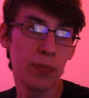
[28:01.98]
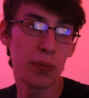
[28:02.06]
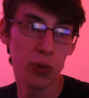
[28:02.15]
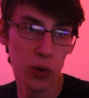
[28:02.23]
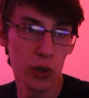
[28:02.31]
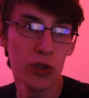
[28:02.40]

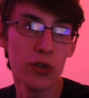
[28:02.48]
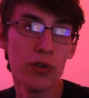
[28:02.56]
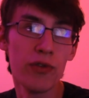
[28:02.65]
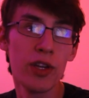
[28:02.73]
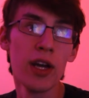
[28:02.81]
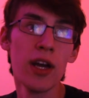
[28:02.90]

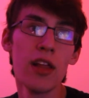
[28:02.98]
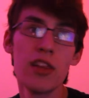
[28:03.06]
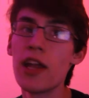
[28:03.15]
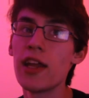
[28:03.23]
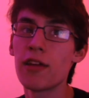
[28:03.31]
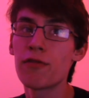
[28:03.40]
proved
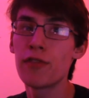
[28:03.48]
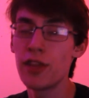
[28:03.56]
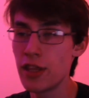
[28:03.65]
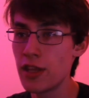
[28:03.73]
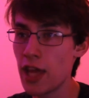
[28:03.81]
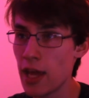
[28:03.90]
that if
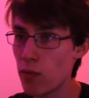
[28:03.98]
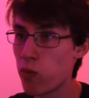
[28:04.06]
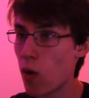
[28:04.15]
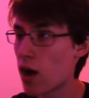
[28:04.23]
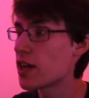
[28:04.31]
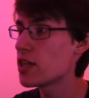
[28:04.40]
they
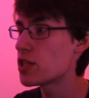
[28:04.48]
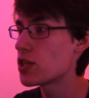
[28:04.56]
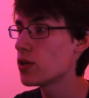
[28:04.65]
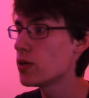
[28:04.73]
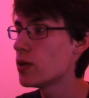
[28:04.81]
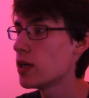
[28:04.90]
wanted
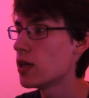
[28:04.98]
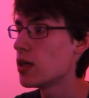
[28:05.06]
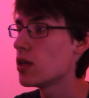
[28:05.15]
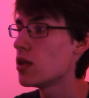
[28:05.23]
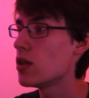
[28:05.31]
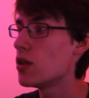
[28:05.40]
to,
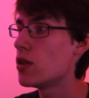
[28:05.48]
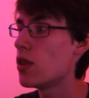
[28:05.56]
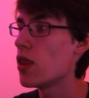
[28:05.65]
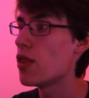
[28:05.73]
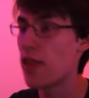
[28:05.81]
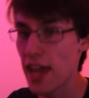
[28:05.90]

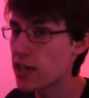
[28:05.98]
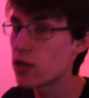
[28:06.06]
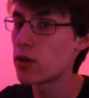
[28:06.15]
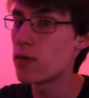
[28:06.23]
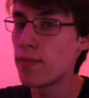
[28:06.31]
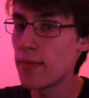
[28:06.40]
they
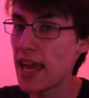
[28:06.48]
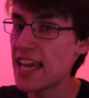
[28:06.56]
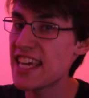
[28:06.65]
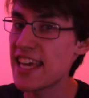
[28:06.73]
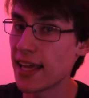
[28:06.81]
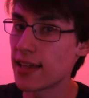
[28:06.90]
could
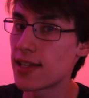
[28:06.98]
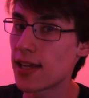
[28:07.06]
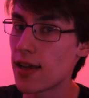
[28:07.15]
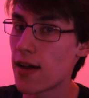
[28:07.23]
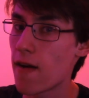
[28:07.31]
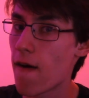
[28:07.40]
make it
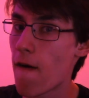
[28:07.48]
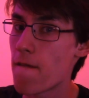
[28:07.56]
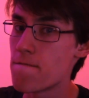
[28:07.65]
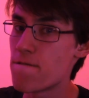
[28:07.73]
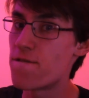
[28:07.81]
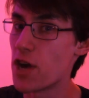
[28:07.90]

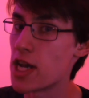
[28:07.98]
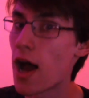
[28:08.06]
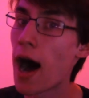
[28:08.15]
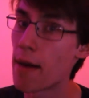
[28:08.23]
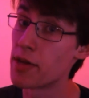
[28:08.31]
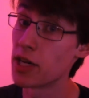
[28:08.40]

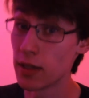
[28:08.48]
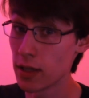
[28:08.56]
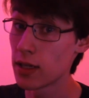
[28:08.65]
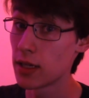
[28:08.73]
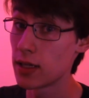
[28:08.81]
phenomenal.